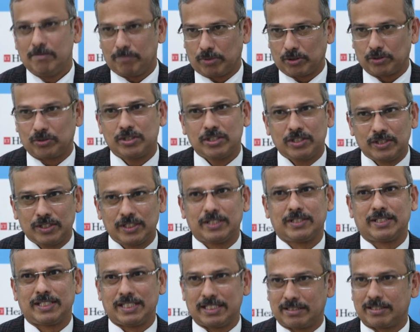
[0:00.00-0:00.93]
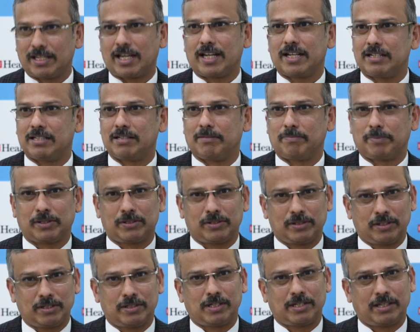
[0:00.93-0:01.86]
procedures inside the
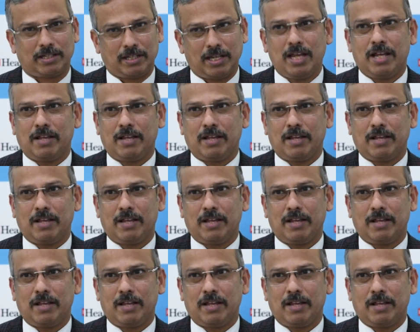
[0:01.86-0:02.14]
procedure,